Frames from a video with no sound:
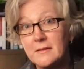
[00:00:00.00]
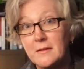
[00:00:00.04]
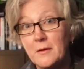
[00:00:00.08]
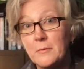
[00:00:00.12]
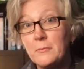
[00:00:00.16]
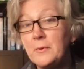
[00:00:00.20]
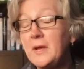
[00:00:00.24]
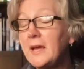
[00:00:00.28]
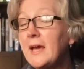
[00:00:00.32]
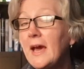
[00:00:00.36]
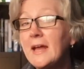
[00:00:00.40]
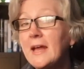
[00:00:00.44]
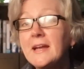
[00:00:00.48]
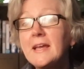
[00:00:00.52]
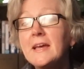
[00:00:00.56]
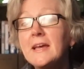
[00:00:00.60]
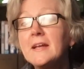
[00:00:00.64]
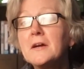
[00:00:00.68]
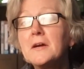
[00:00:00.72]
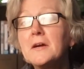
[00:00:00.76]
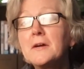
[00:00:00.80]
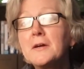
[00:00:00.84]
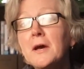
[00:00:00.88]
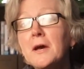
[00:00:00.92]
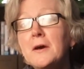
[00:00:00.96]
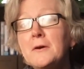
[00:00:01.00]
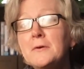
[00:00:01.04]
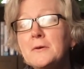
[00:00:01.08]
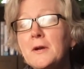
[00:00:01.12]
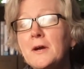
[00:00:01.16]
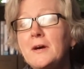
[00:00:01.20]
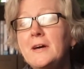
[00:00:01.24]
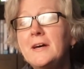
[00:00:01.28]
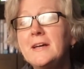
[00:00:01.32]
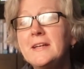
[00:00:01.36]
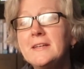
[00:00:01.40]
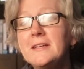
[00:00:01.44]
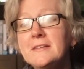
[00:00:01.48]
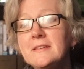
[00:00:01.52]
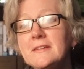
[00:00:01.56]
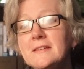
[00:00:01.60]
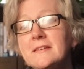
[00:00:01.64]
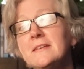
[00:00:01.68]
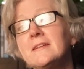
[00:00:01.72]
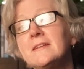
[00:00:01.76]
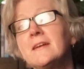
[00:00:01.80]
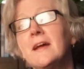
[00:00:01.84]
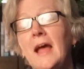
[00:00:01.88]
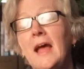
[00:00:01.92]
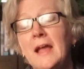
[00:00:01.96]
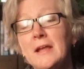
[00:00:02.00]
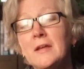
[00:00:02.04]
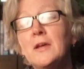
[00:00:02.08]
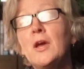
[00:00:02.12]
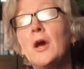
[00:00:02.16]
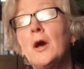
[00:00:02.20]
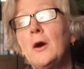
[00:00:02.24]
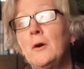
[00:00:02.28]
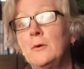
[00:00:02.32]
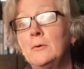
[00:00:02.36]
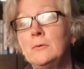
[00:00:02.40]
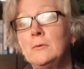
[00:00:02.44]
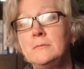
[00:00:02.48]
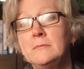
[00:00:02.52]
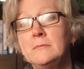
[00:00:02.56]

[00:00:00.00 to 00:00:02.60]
we got to get our coat on and go.